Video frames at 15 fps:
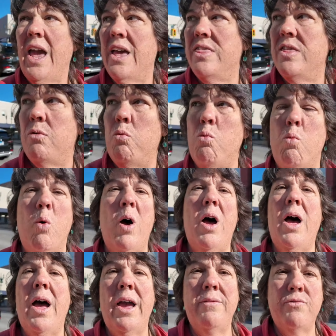and the
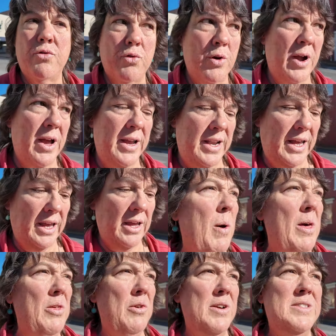wide variety.
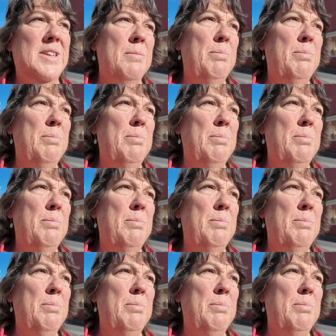Whether it's